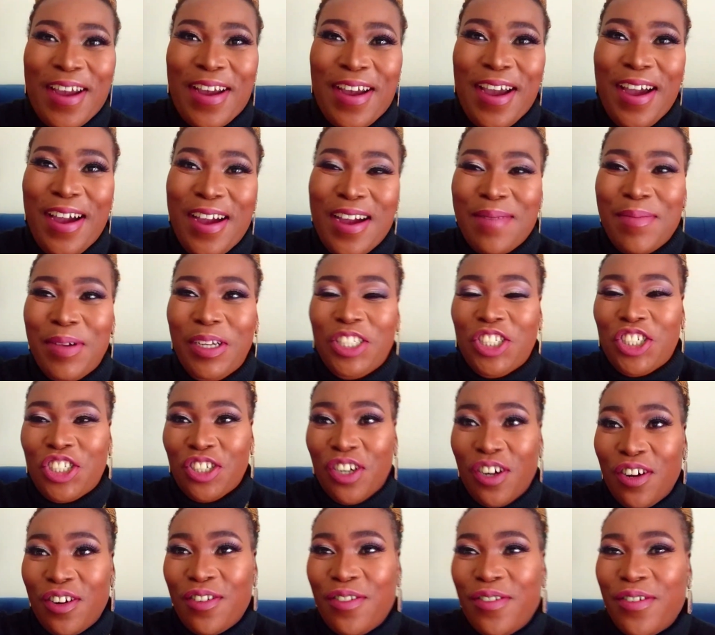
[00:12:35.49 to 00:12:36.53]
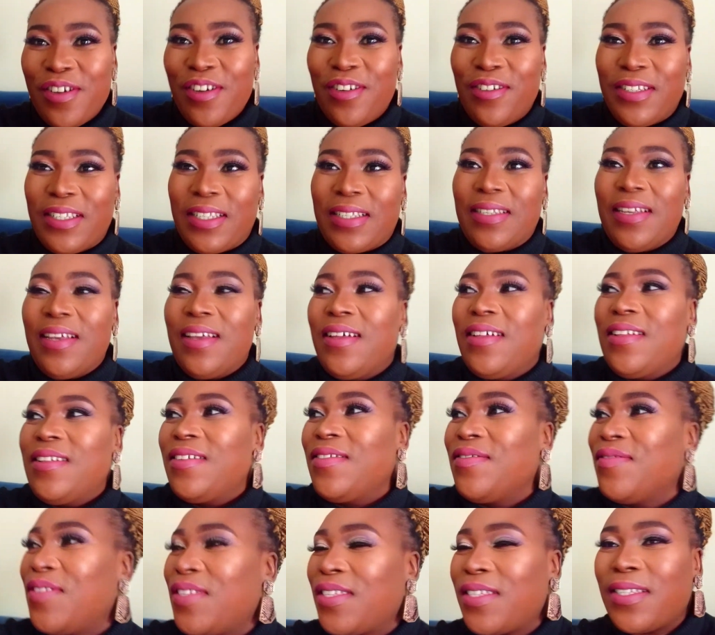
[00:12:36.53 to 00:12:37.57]
Come and show
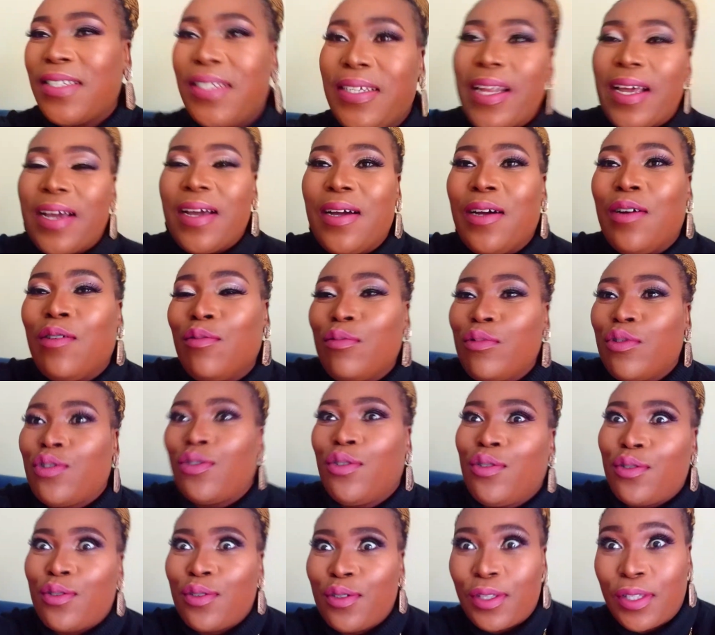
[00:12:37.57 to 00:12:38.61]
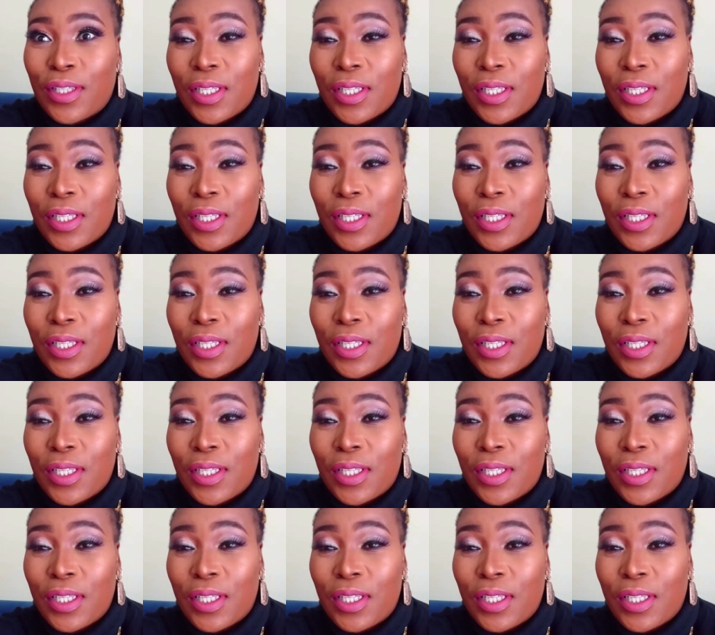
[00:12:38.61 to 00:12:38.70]
yourself. Sit down. Sit.